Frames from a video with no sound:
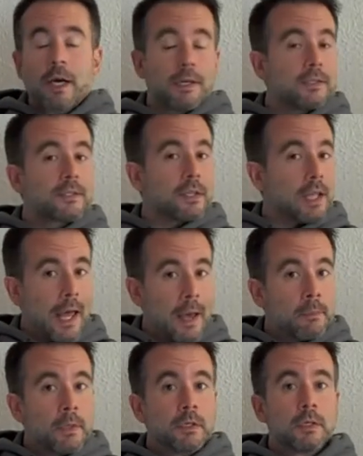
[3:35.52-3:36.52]
I still
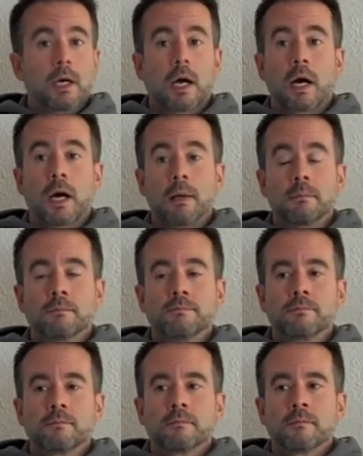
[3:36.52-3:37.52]
am. Um,
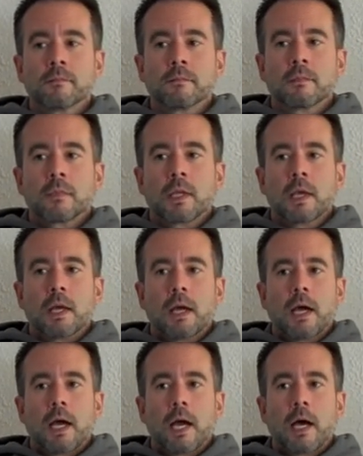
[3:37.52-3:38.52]

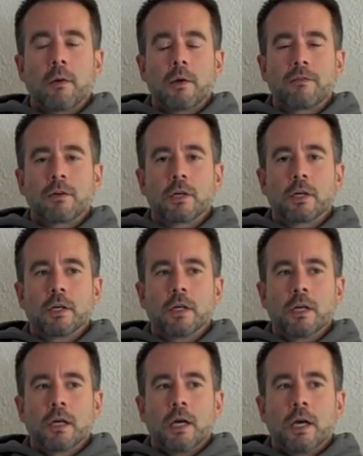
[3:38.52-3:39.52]
however,
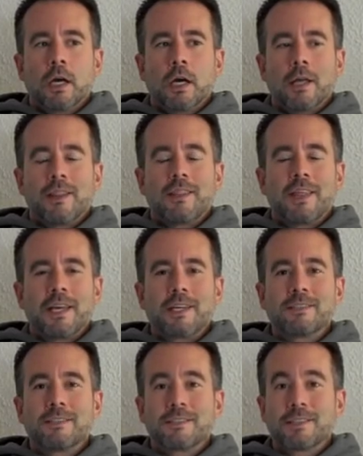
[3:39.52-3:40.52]
they
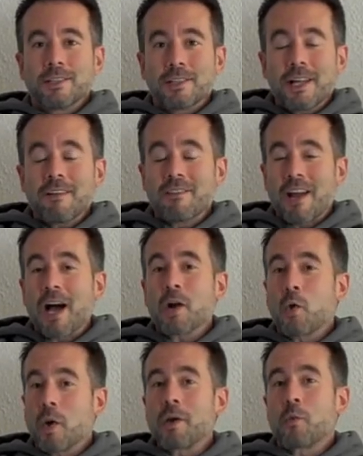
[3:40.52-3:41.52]
still have not
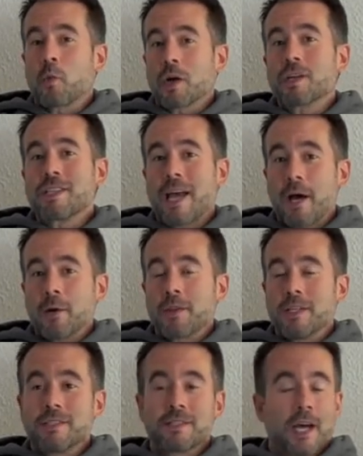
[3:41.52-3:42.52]
quite worked out the
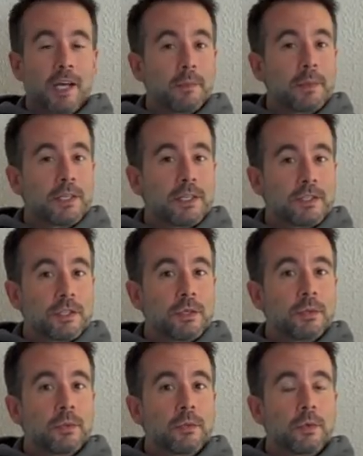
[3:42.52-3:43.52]
entitlement
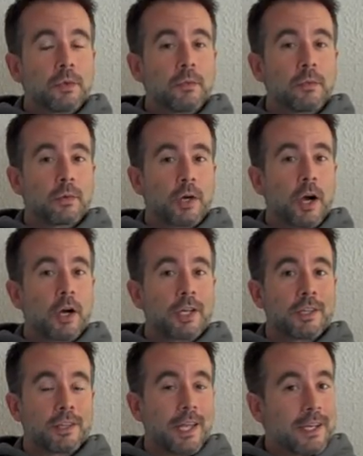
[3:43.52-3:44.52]
issue regarding
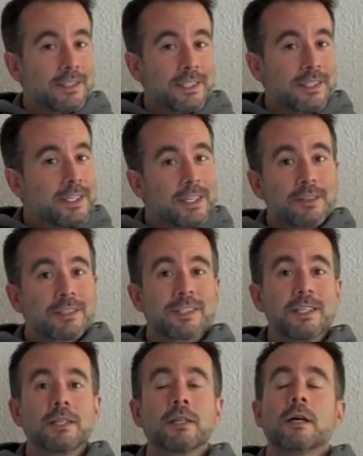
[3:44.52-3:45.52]
the Legacy D L
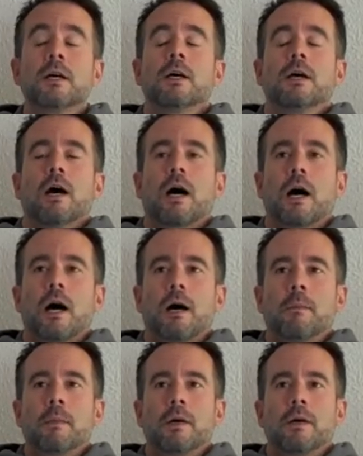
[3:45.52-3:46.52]
C.
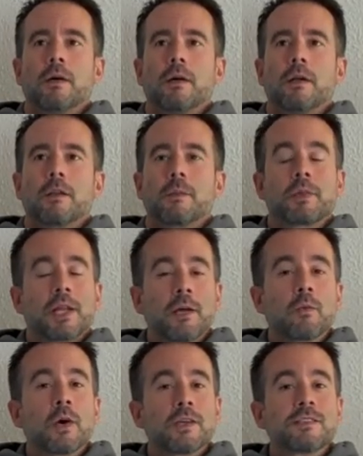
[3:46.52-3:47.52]
Um, the plan
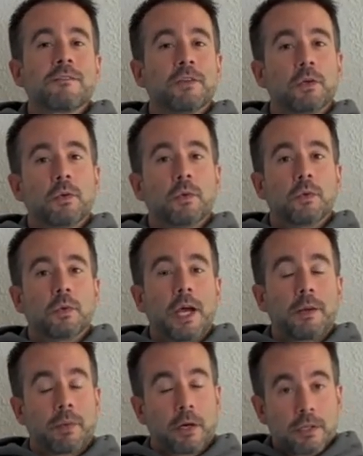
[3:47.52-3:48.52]
was if you
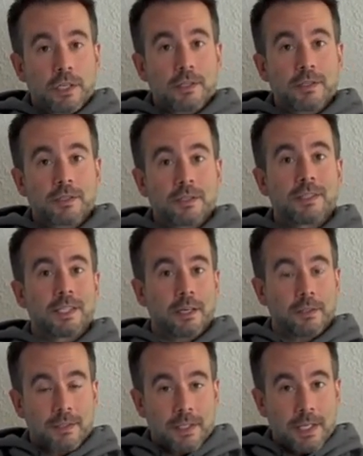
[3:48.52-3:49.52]
had purchased D L
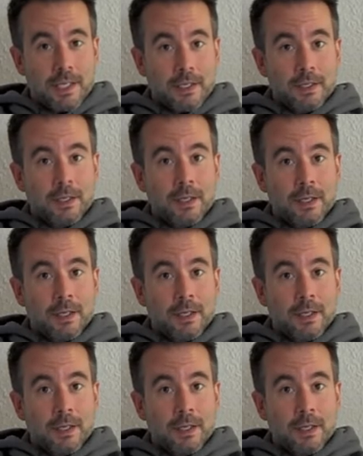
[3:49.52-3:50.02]
C